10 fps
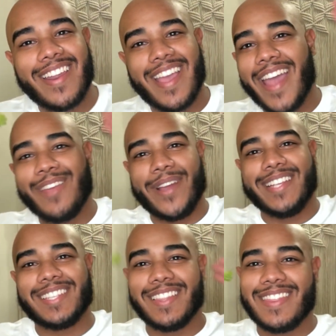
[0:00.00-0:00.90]

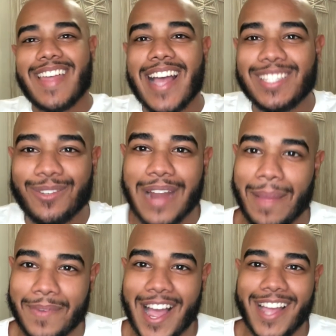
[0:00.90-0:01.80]
Anyways, that's a
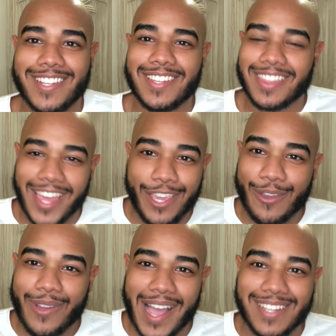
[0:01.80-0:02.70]
wrap, guys. Thank
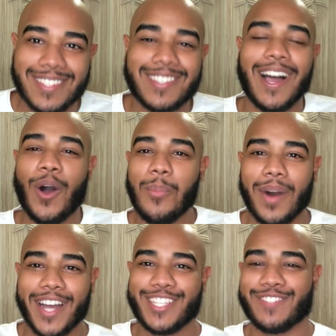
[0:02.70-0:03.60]
you guys so
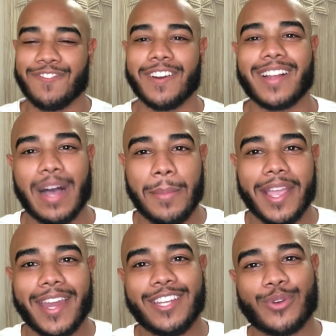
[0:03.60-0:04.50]
much for
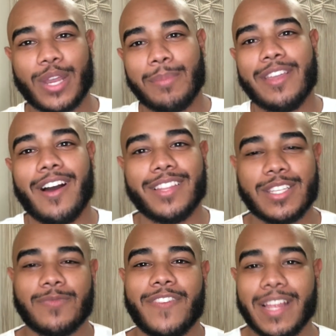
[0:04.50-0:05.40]
coming and joining me on
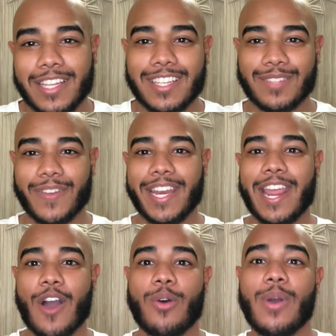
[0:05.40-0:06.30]
this
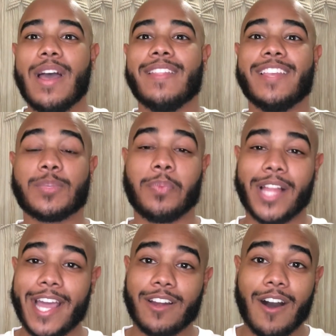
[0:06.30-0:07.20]
video, this
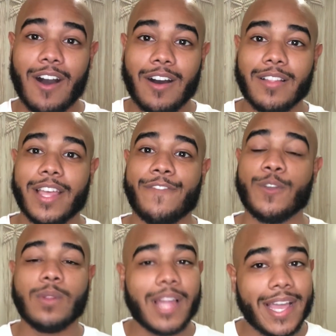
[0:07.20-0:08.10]
plant haul. If
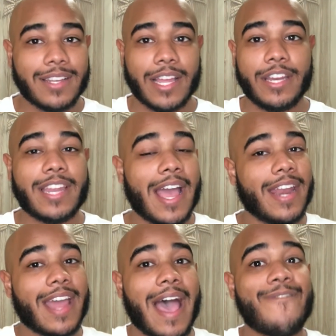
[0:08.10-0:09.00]
you liked and
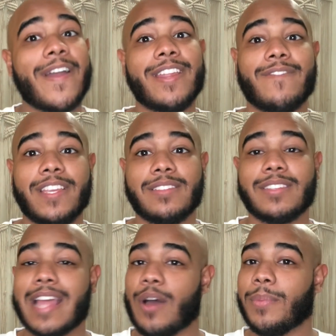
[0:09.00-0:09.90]
have any of these
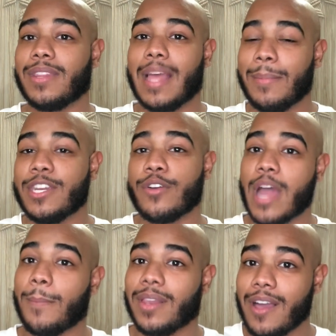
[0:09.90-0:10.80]
down, let me know
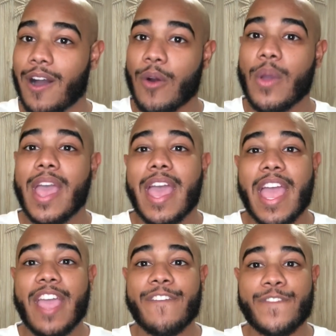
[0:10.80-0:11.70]
down below.
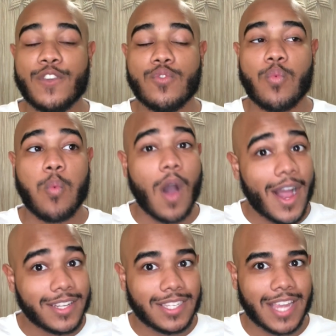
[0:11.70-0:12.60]
If you
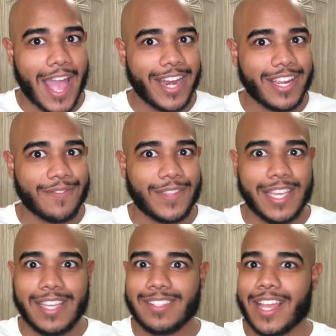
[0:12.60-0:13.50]
want any of
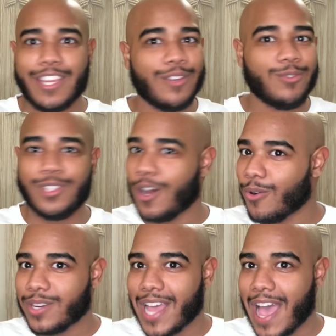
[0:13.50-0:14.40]
these and you
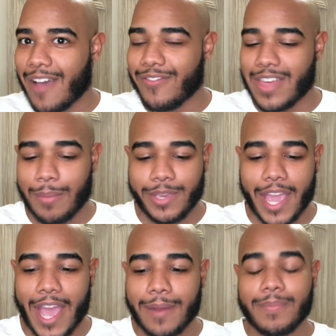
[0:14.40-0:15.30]
don't have them
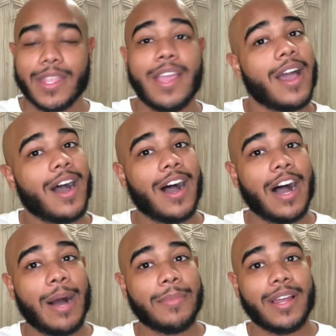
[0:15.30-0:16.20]
yet,
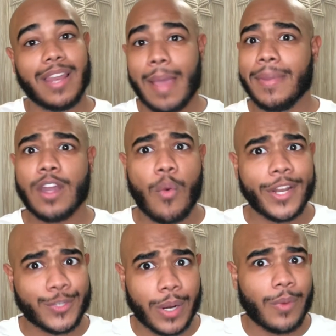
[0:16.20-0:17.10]
Let me know
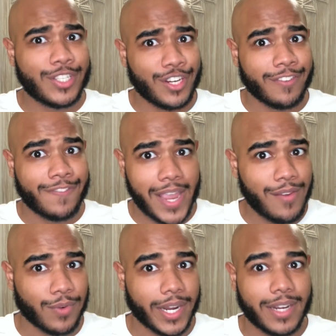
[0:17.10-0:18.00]
which one was your
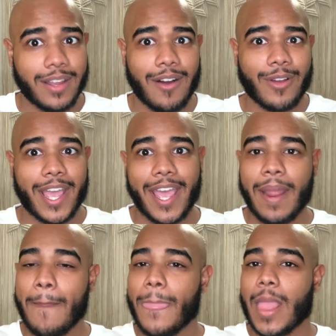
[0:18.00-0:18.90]
favorite,
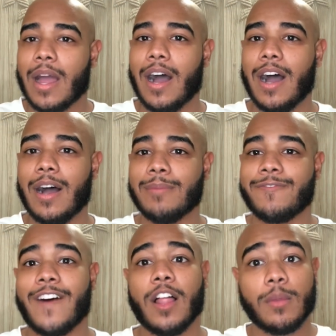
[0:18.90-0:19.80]
okay?
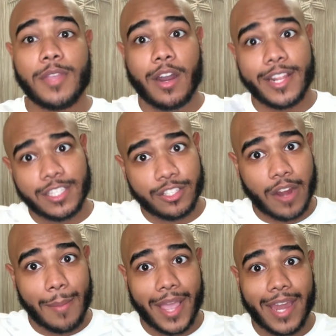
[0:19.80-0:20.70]
Follow me on
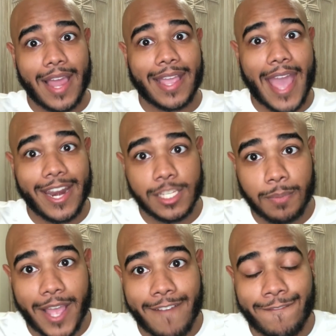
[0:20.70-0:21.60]
Instagram again at Kenny's
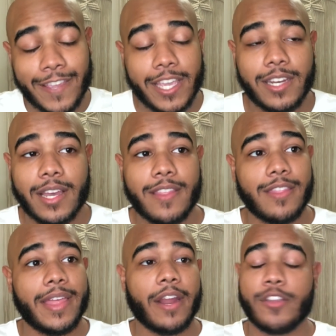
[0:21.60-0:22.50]
Plant Feed.
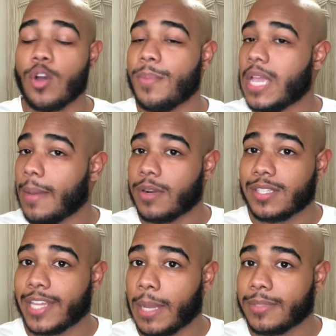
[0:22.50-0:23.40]
There you'll be able to
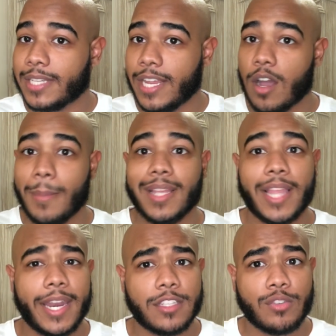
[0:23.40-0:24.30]
stay up to date on my
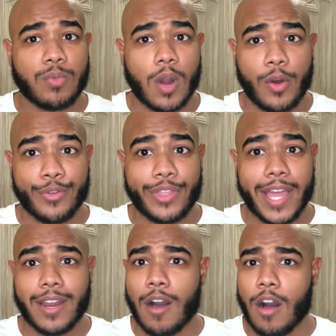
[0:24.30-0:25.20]
latest growth
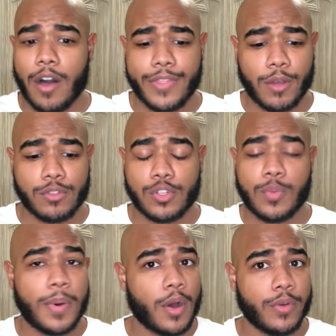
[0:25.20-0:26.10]
and all those
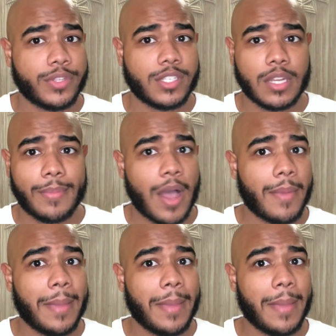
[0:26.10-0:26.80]
new posts about my